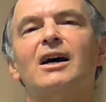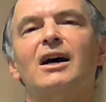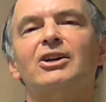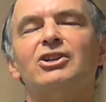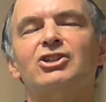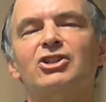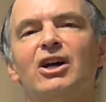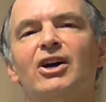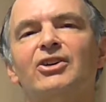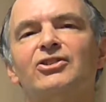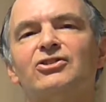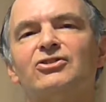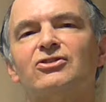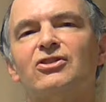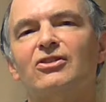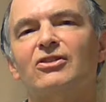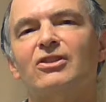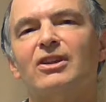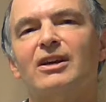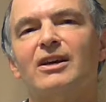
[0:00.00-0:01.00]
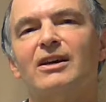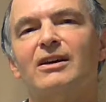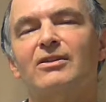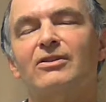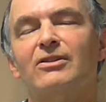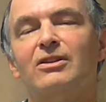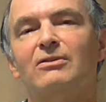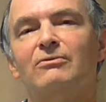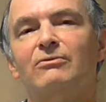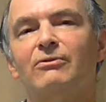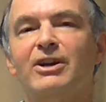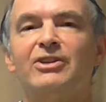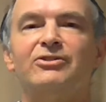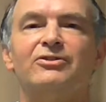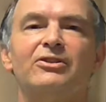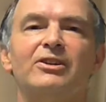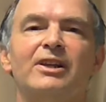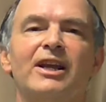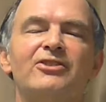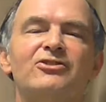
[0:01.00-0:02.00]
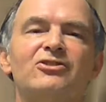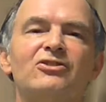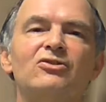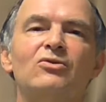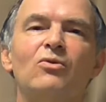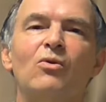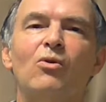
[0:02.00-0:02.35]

adjust the rest of the lesson